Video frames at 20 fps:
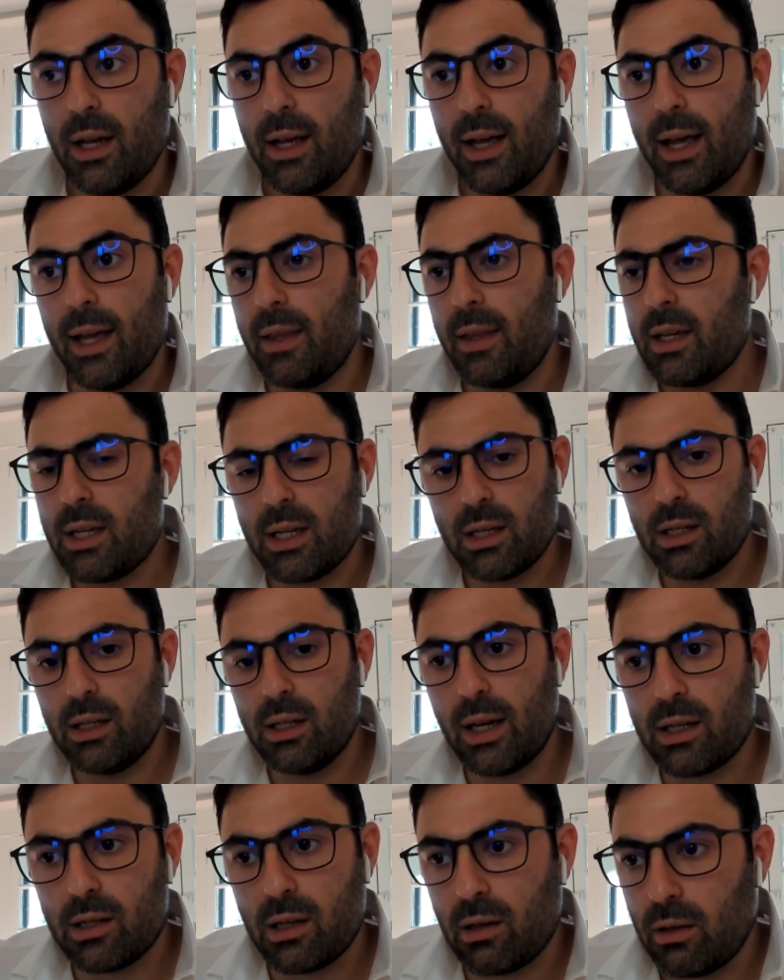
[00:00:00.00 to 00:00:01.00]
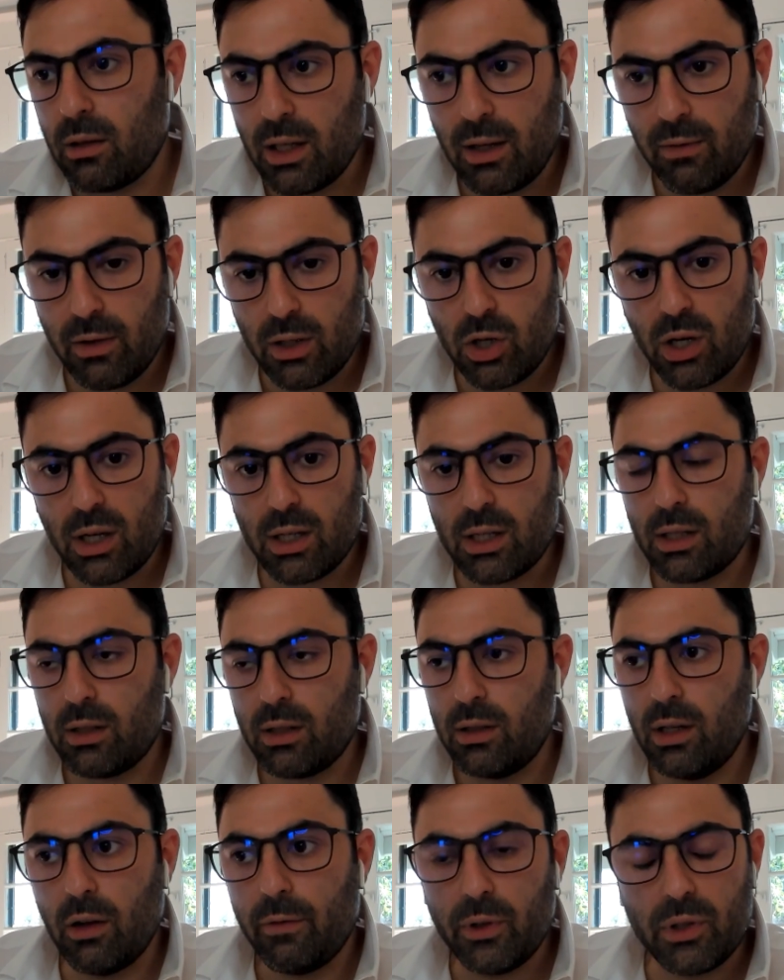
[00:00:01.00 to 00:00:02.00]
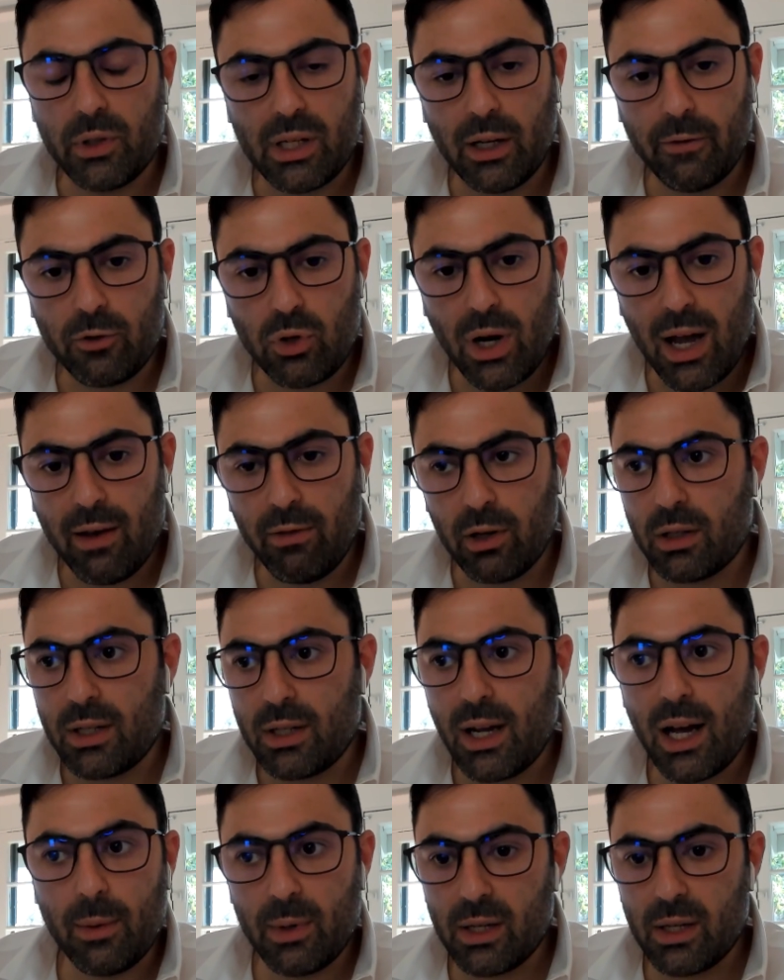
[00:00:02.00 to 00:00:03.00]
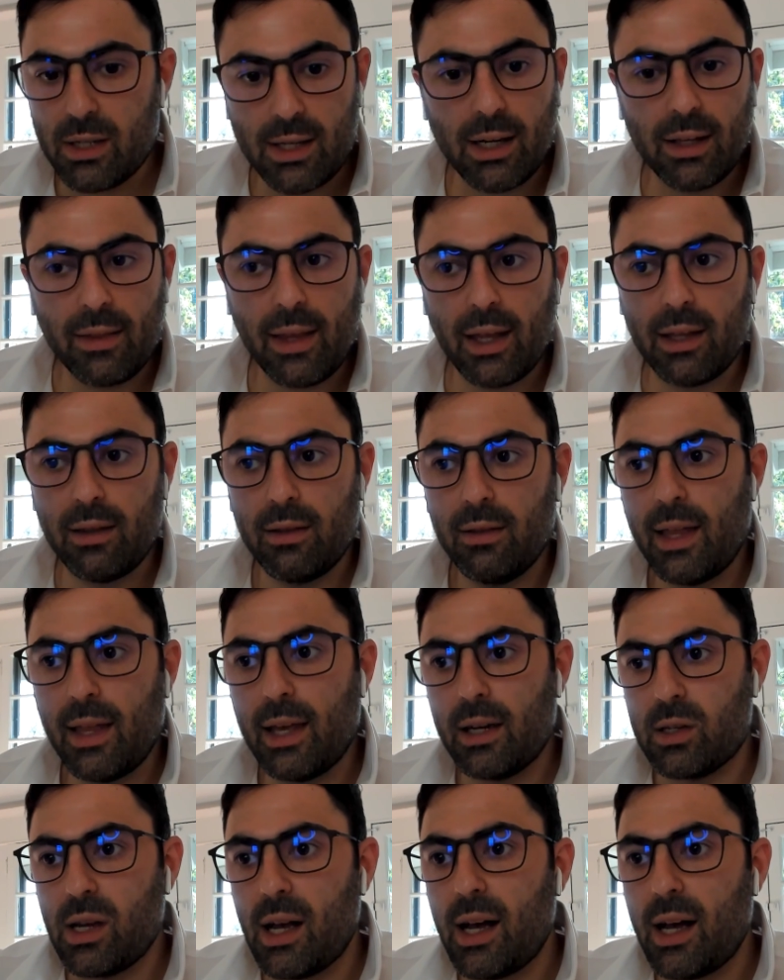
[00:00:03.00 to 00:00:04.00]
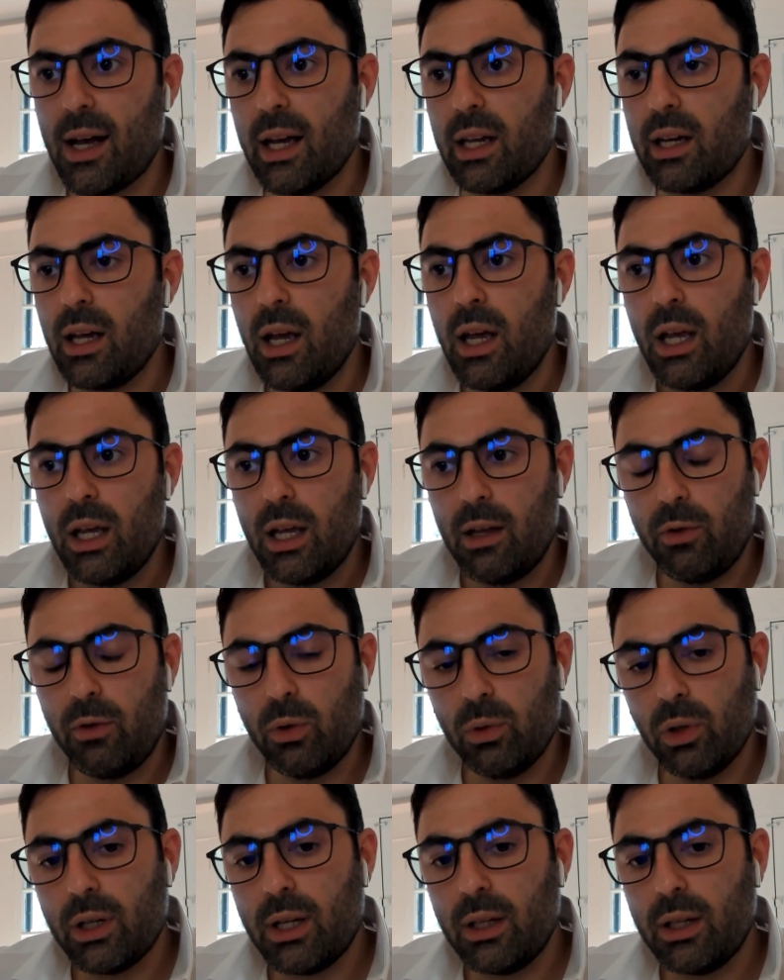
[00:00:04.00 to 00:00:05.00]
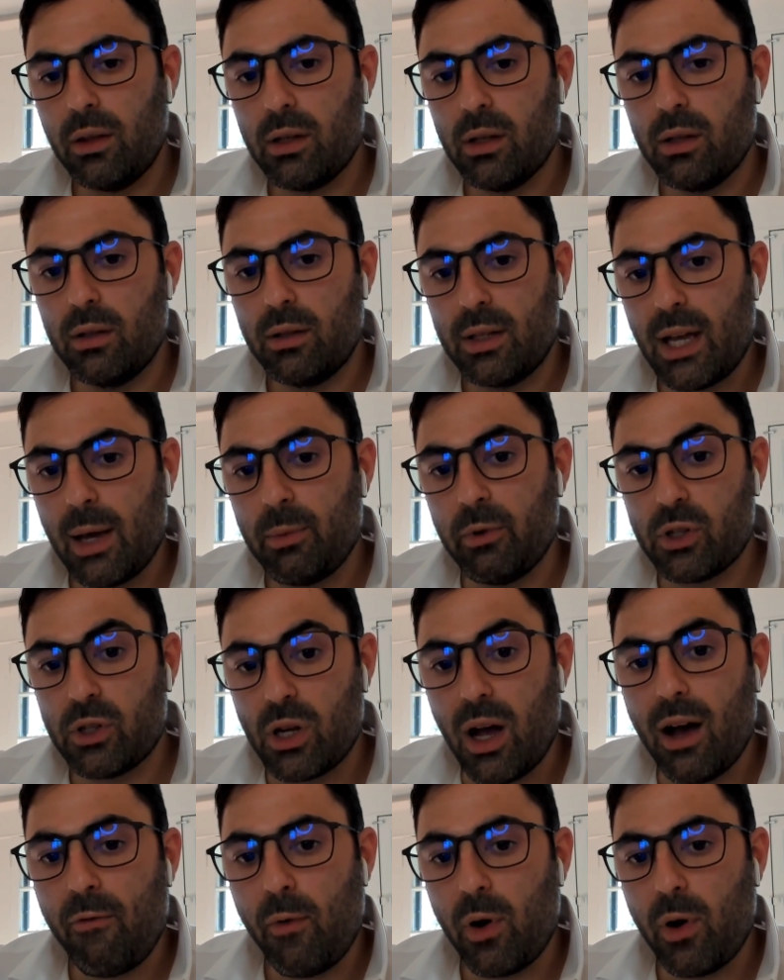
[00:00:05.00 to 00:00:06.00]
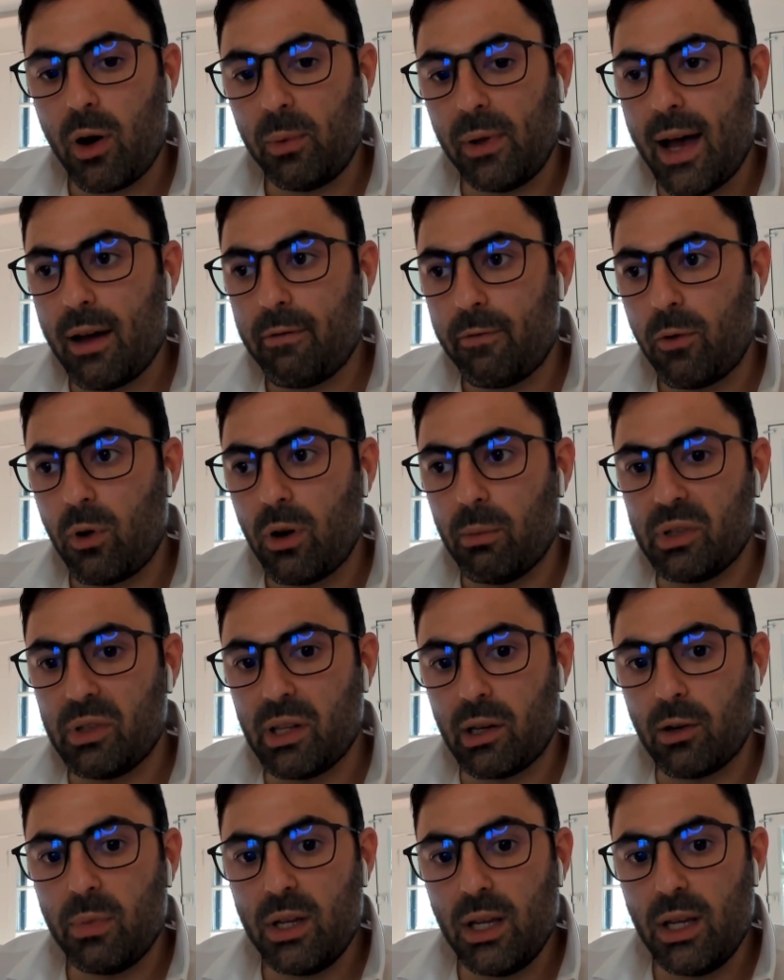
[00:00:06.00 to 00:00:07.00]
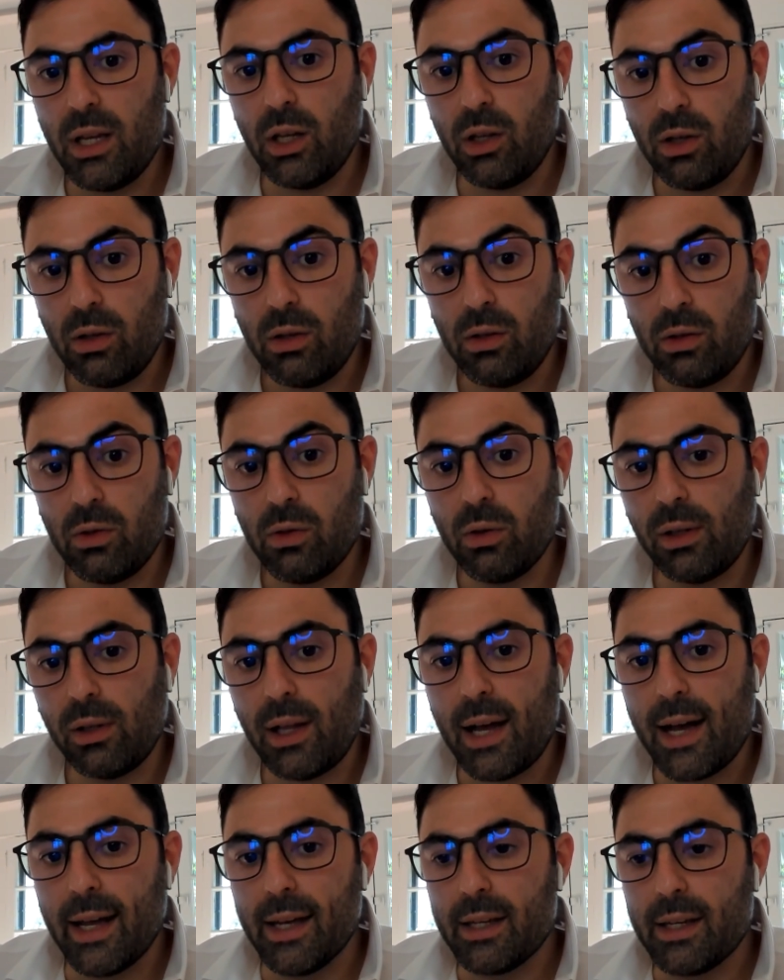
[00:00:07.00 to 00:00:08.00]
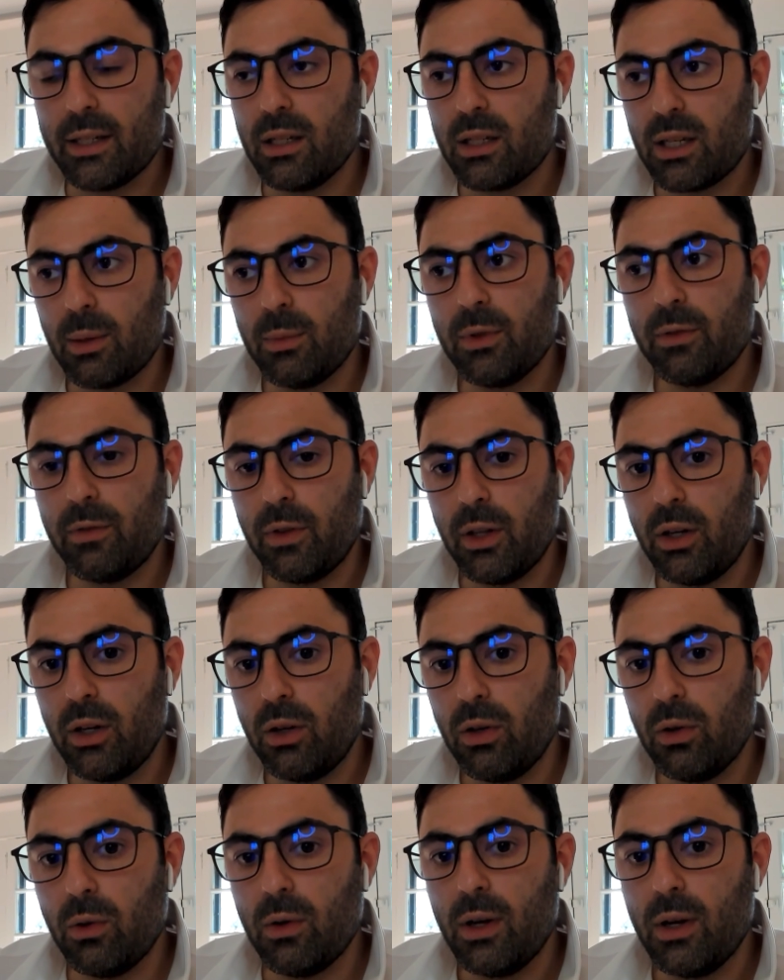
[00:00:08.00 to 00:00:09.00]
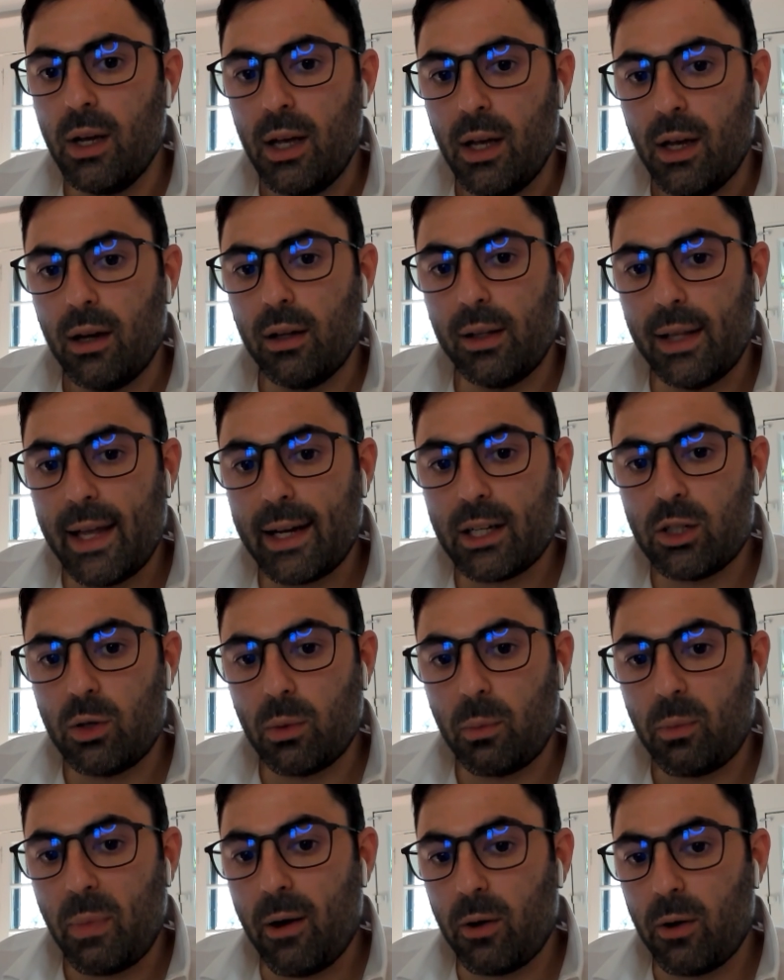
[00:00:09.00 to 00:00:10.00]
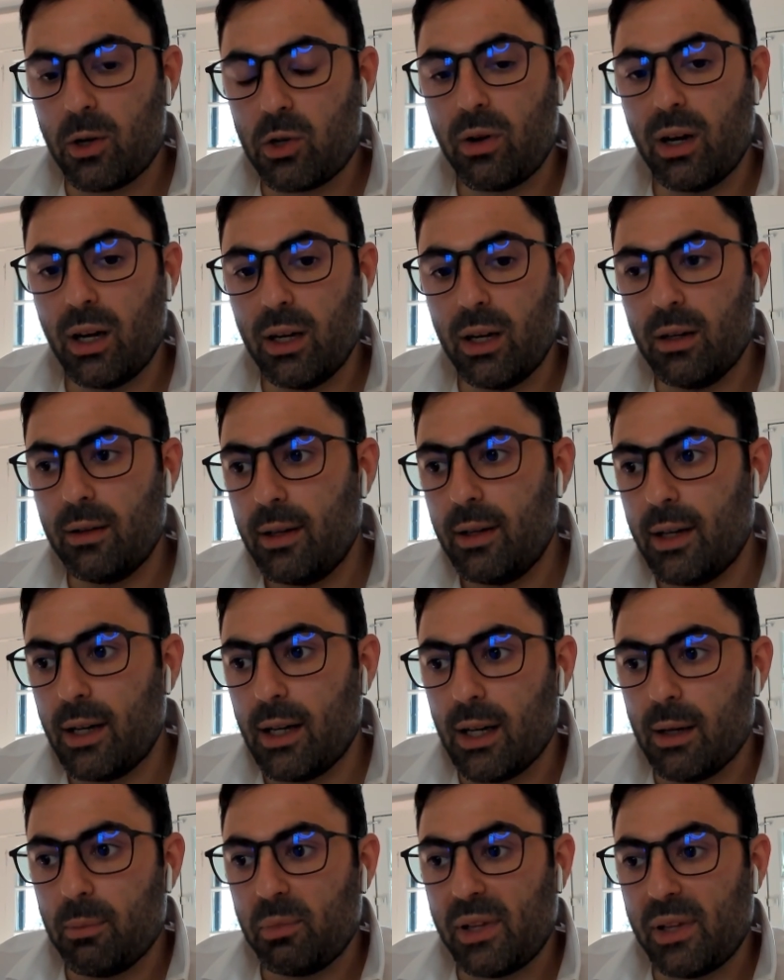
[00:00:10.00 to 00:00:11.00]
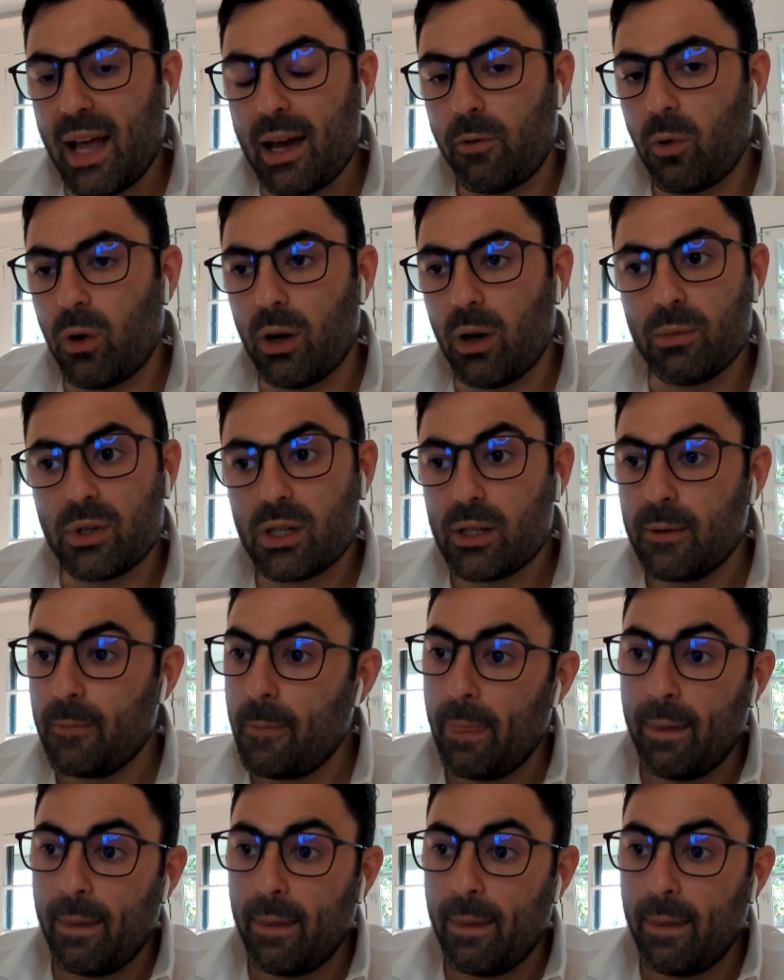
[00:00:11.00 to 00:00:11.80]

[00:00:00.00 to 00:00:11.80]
and this isn't necessarily even just full self-driving or autonomous, setting that aside, if you look at the type of software platforms that are being utilized in some of the new electric powertrain platforms,